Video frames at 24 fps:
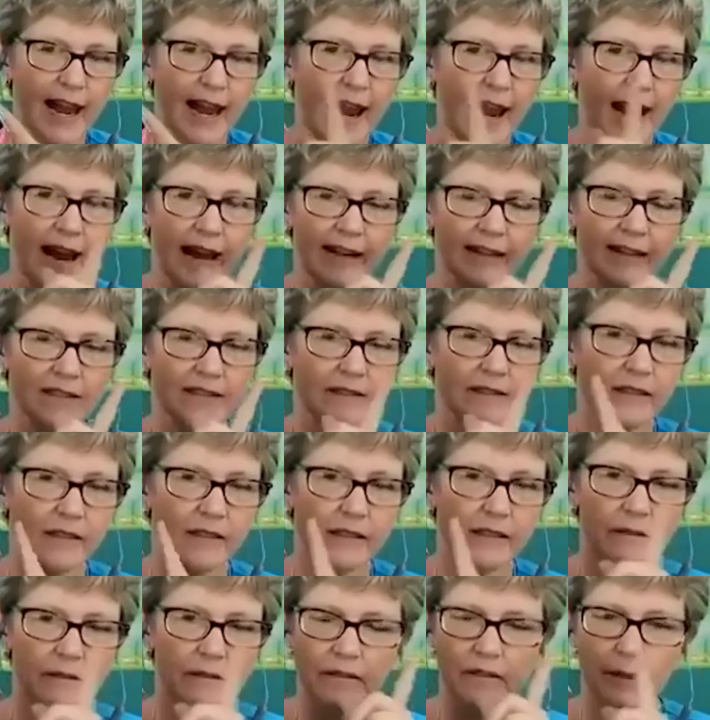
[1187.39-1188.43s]
and
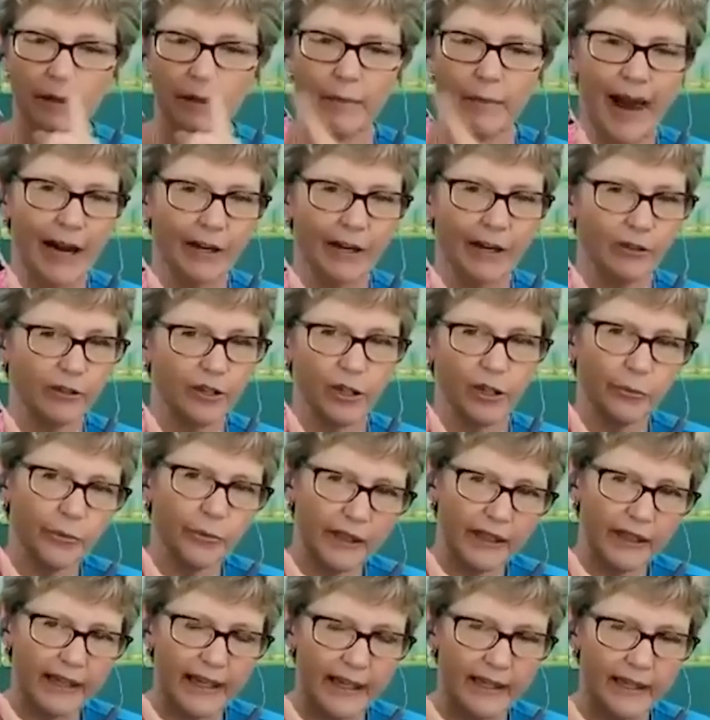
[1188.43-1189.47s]
the, the patterns are
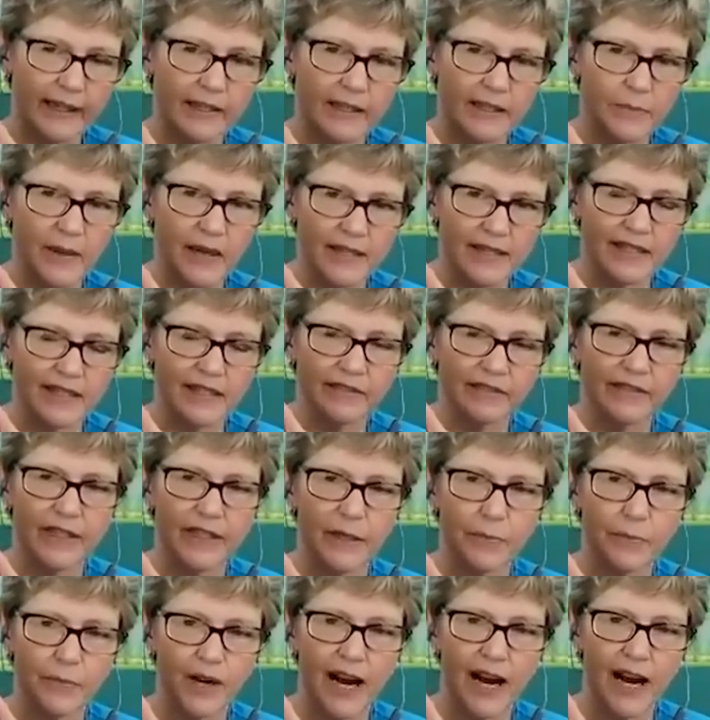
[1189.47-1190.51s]
really inexpensively
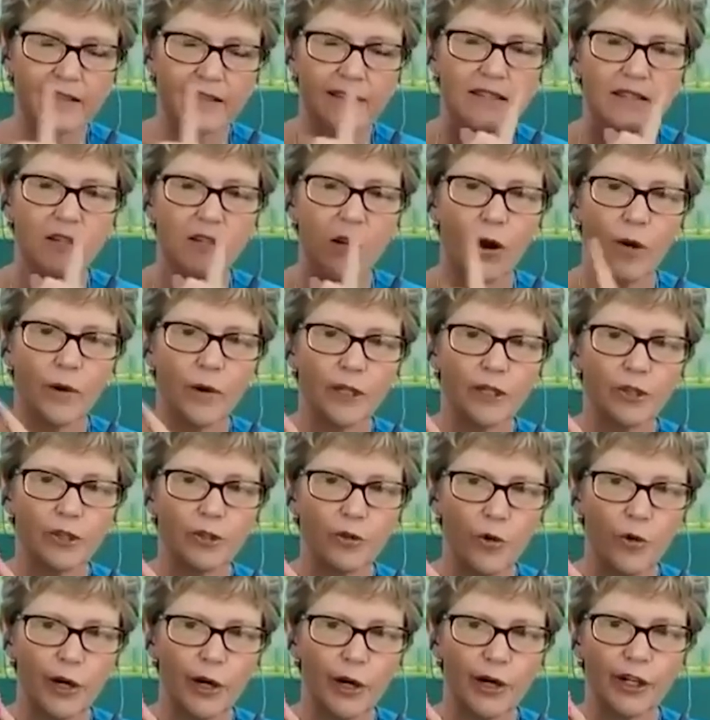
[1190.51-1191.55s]
priced. So a
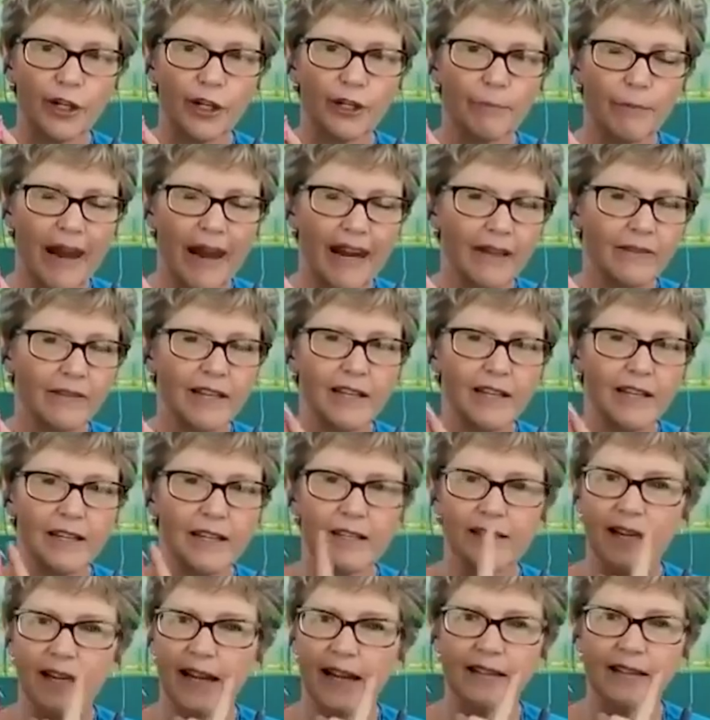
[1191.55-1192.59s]
store could make these
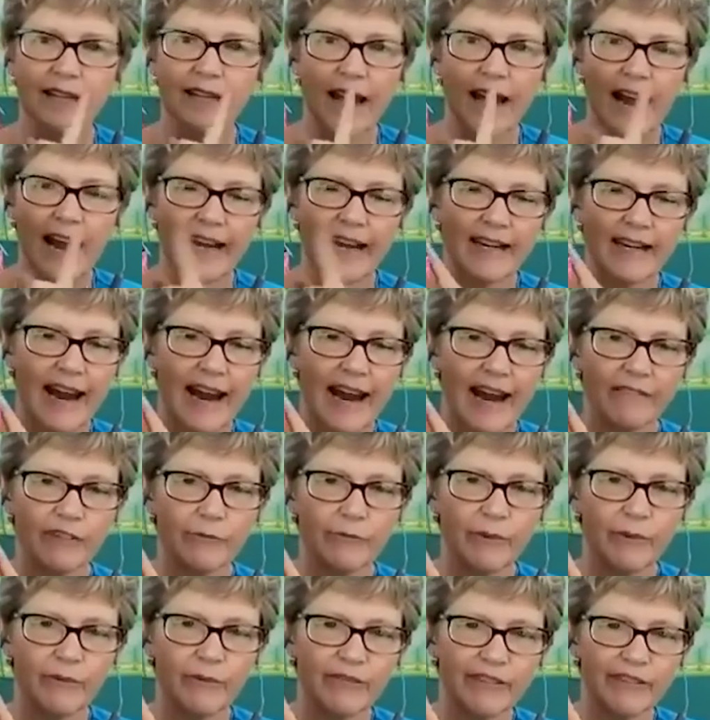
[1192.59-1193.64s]
and, and have
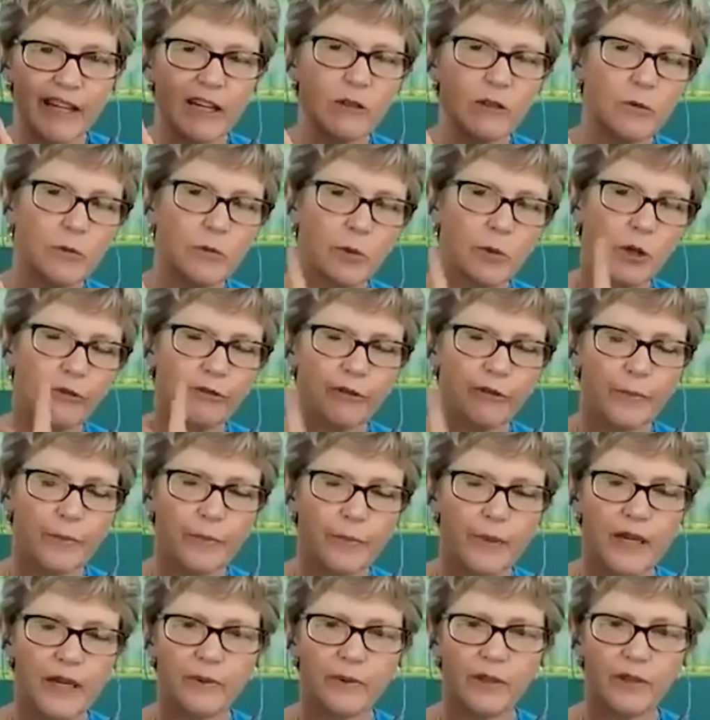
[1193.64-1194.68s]
them available for
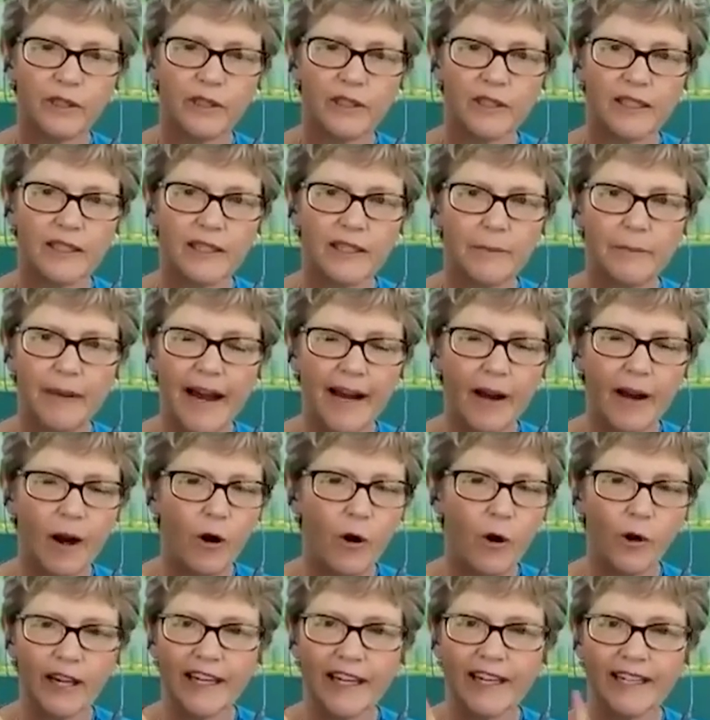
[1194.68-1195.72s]
people to buy a
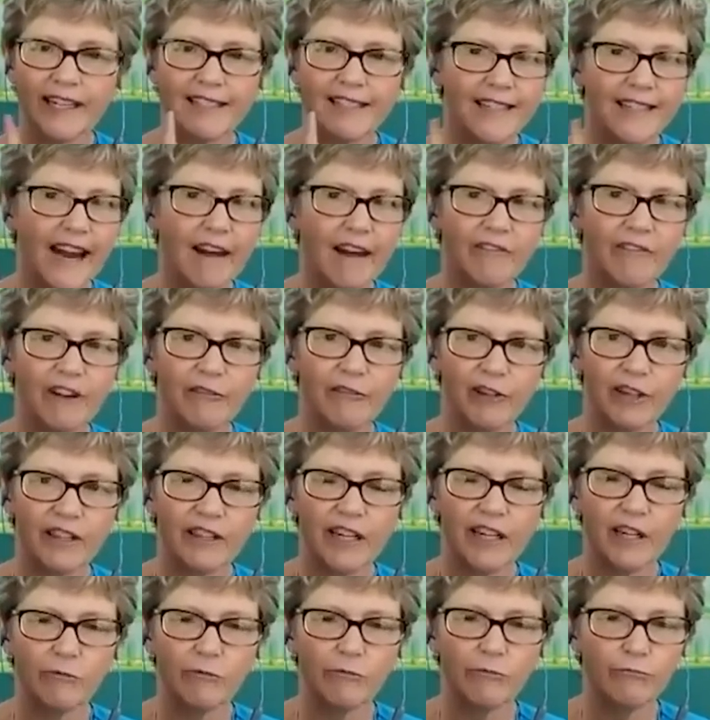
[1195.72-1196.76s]
whole kit and have
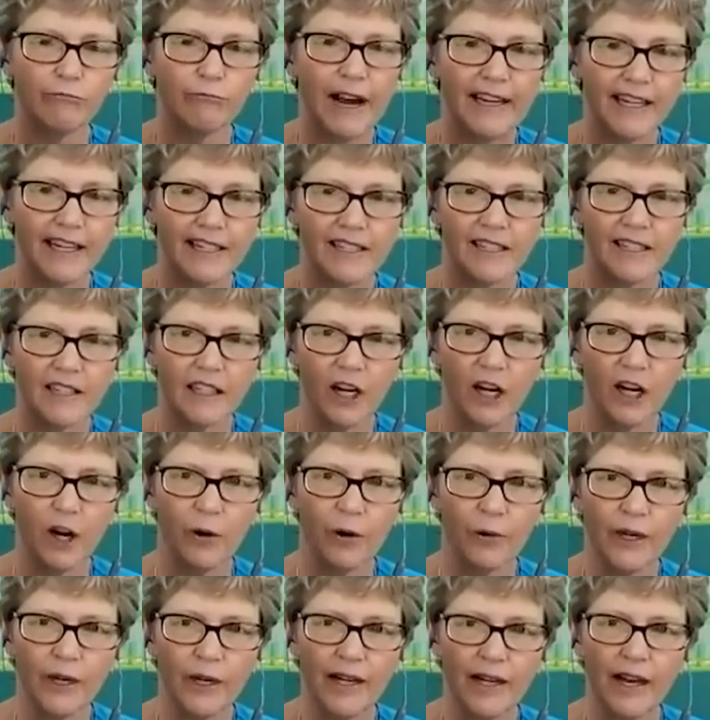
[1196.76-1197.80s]
everything ready to go
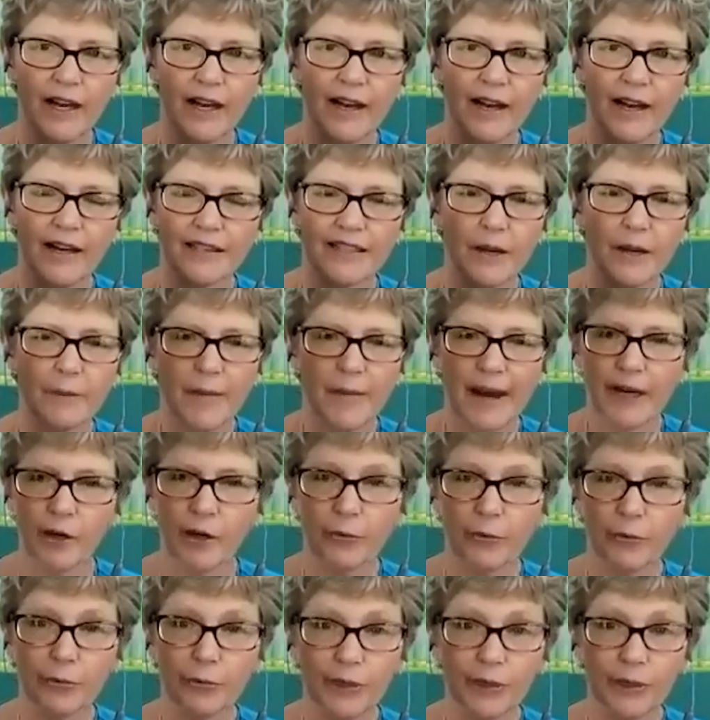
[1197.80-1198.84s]
uh, to make a
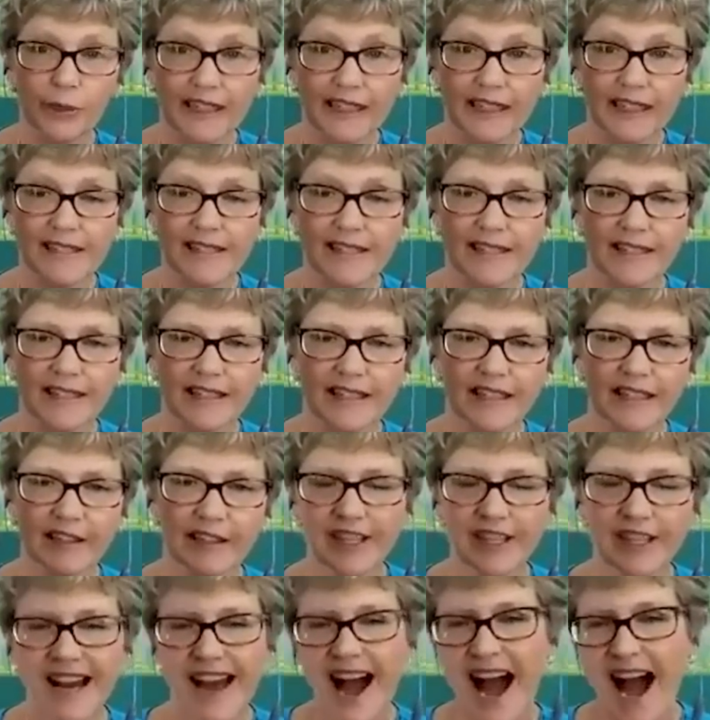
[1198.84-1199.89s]
really easy gift.
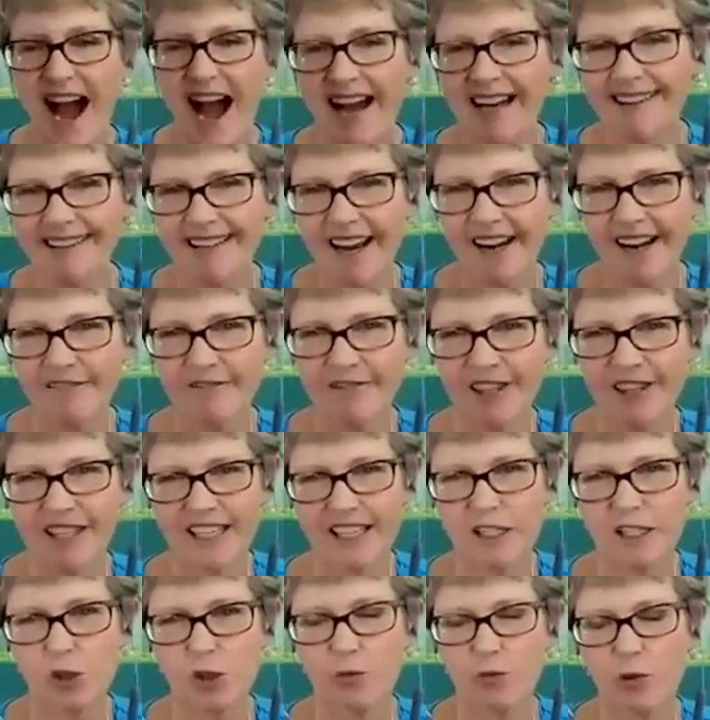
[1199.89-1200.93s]
I love
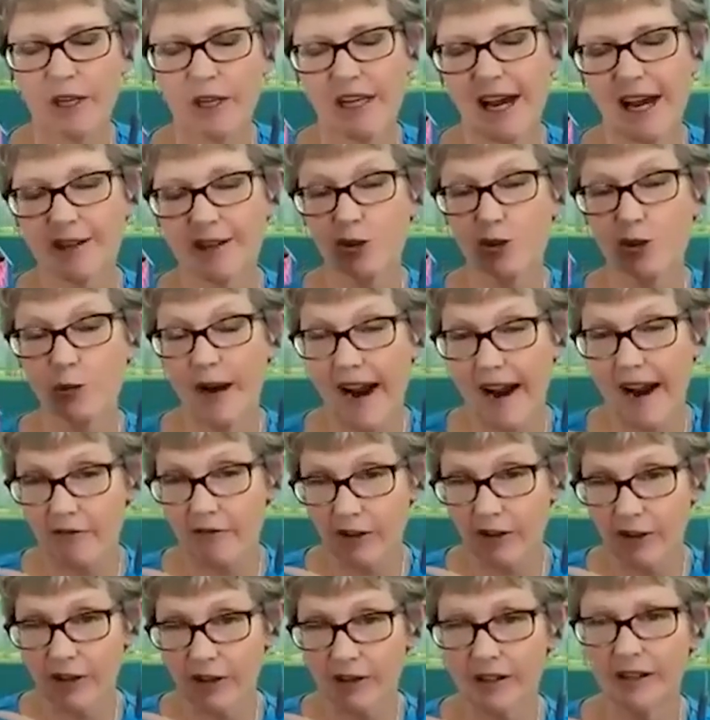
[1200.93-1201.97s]
these when I
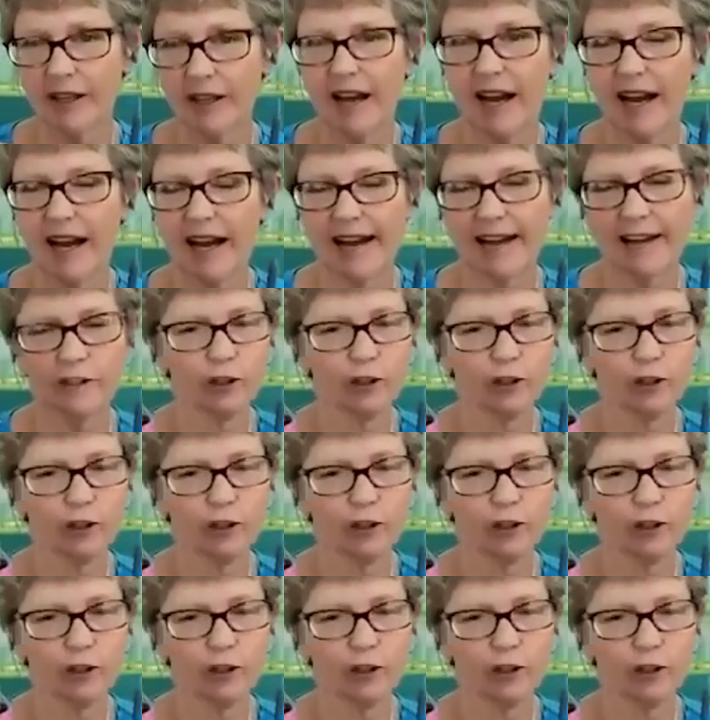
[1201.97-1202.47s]
travel. I